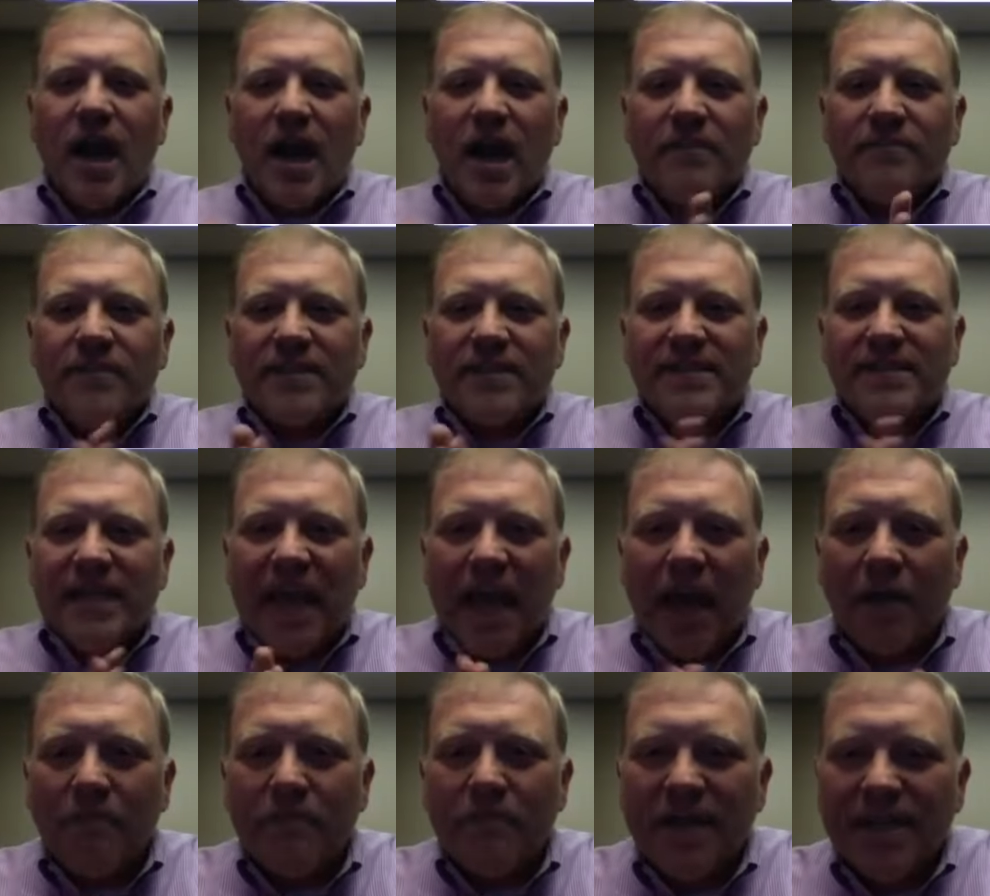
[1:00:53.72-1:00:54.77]
Let's see,
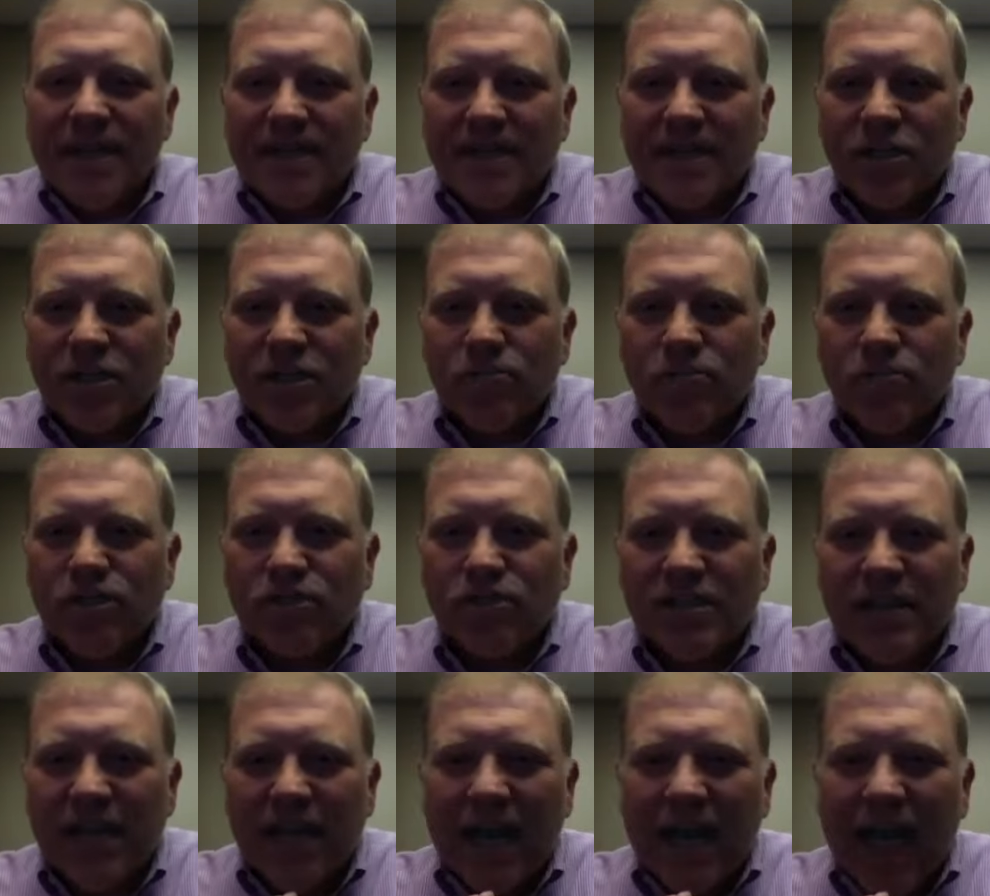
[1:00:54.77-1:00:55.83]
how many deals would you
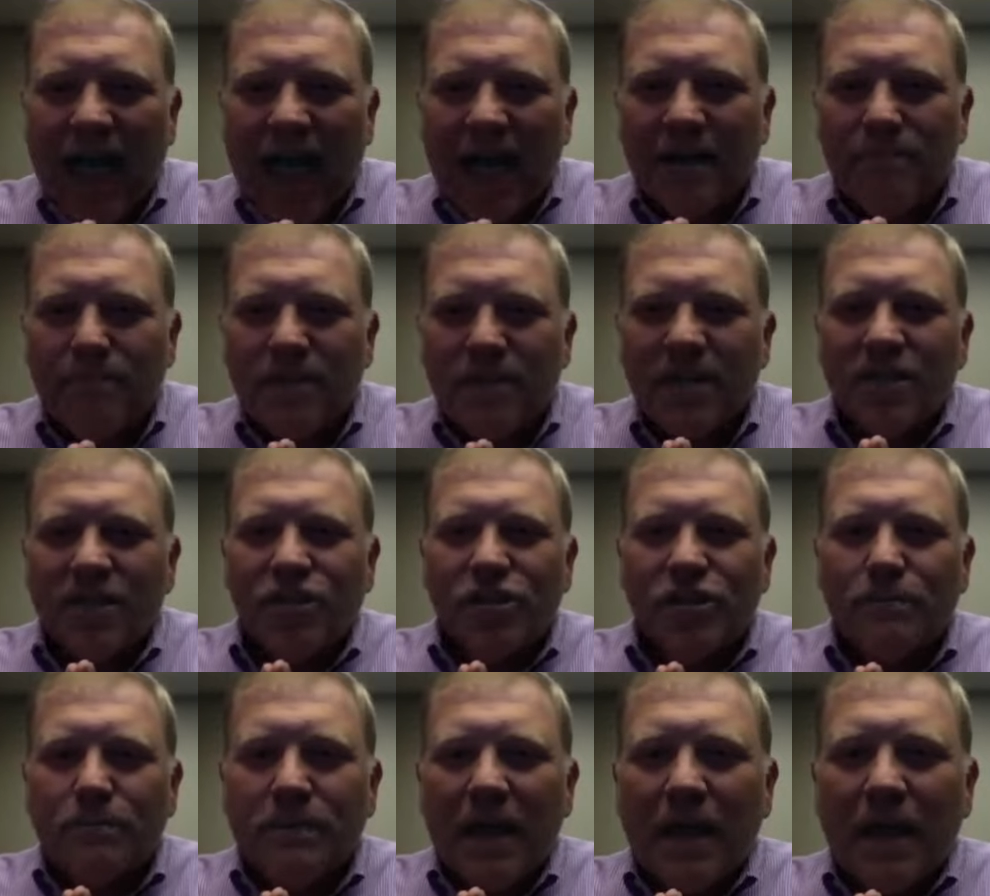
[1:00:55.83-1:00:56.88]
say an admin
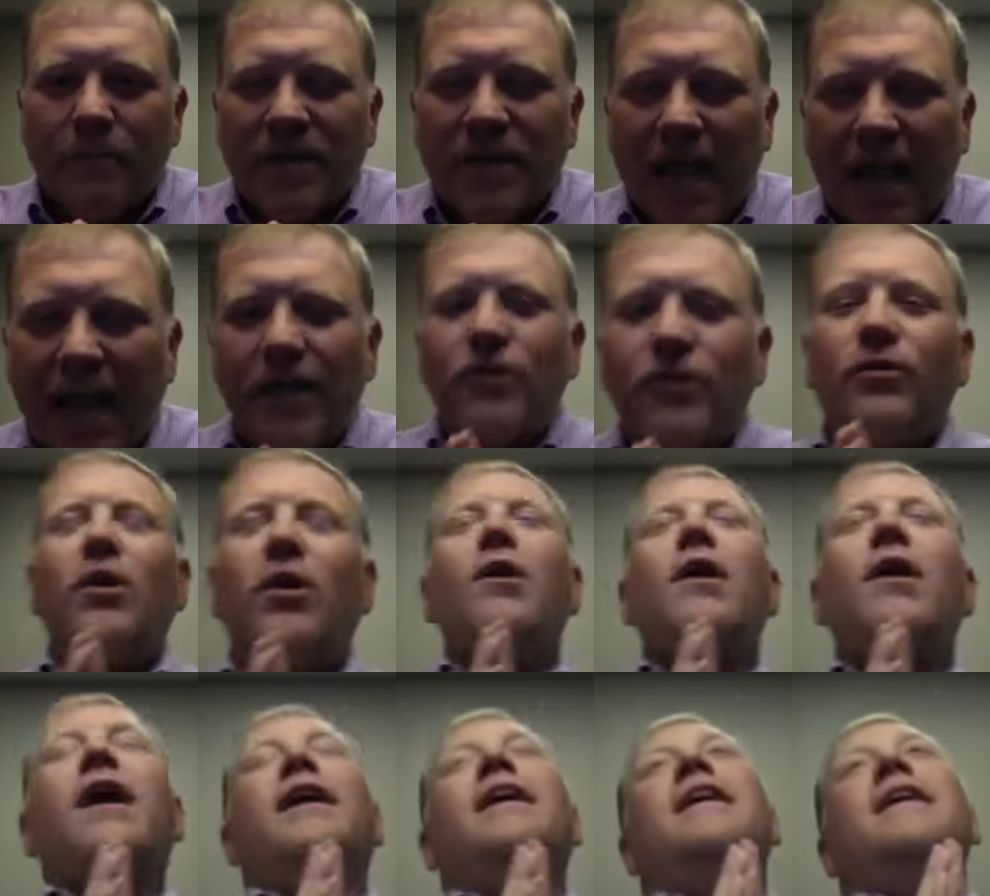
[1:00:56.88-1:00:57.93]
should be able to handle? All
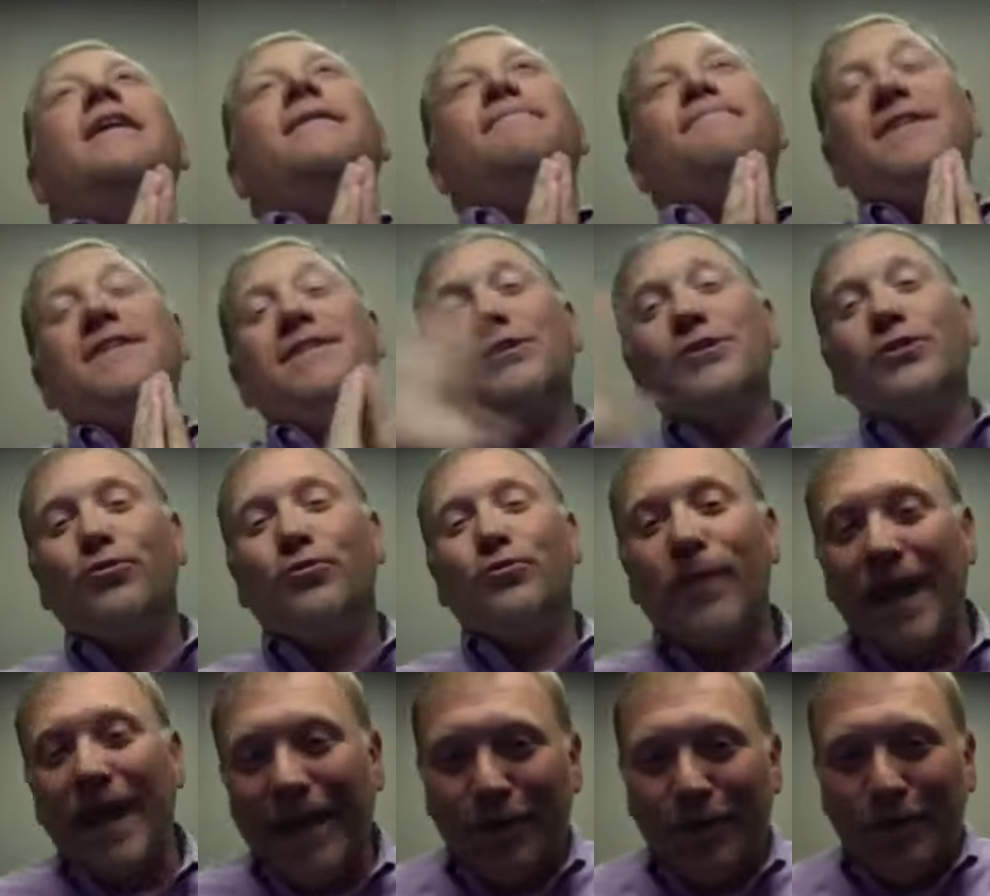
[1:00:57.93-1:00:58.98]
right, this is a
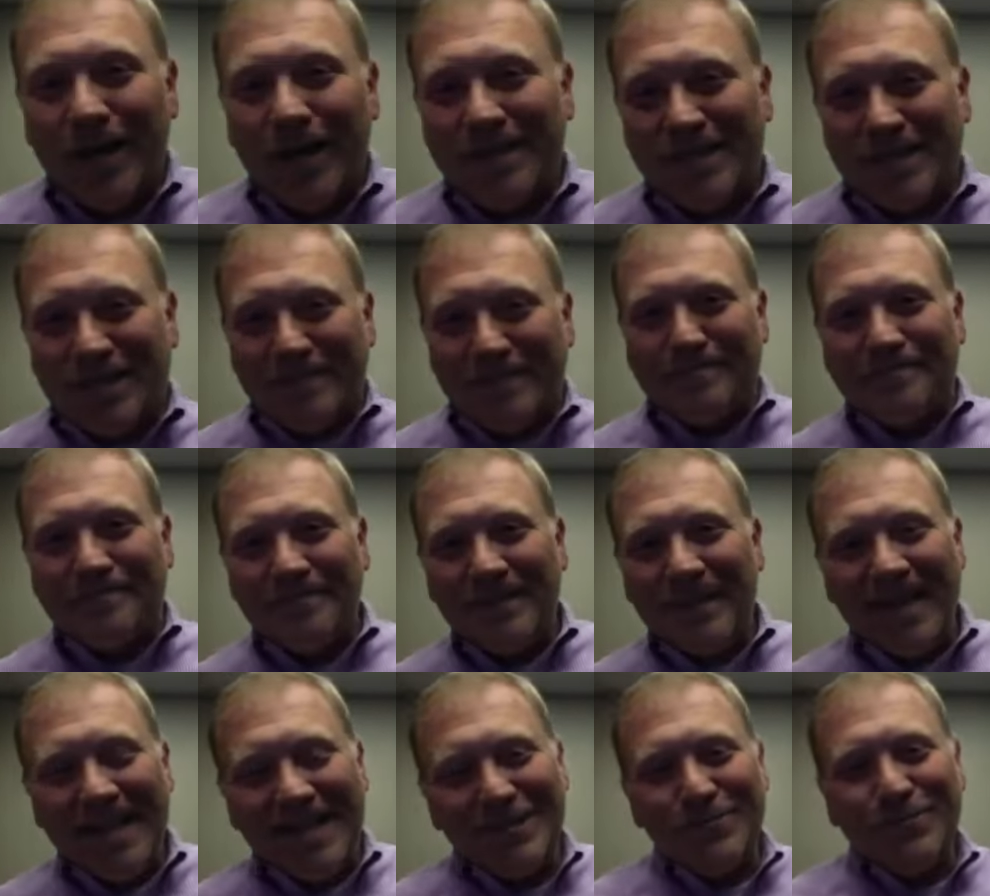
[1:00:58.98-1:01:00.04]
great question.
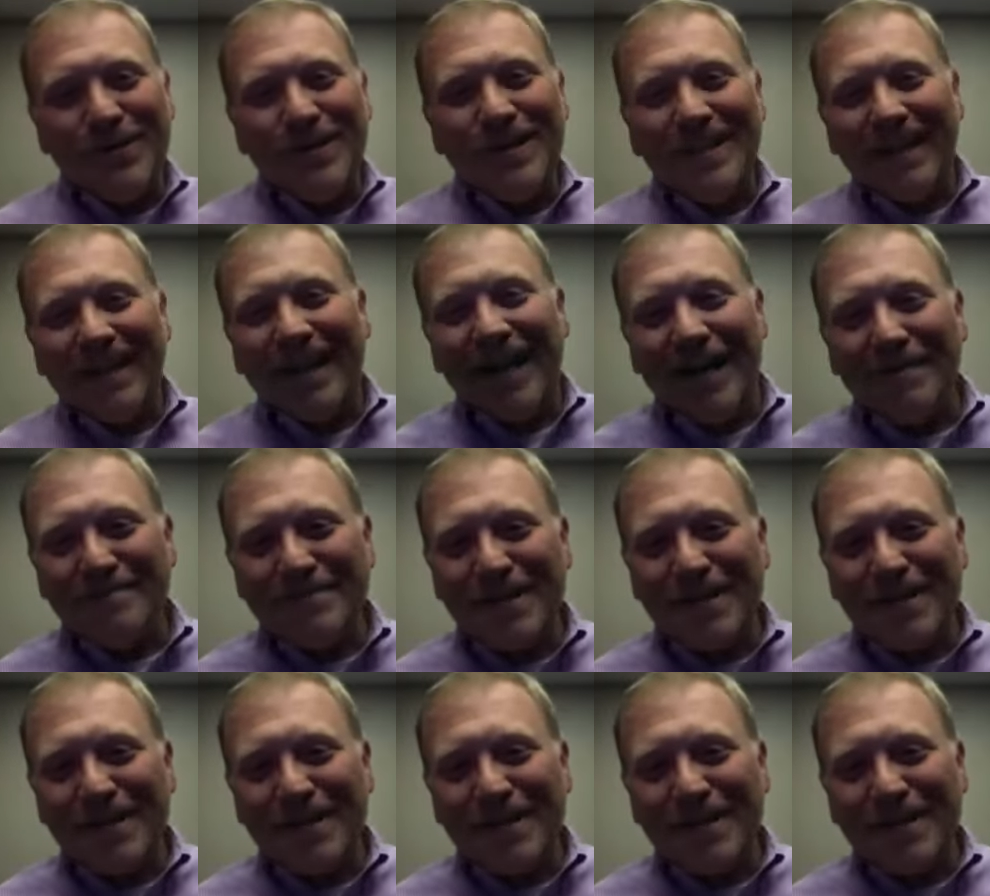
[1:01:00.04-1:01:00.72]
It's one that comes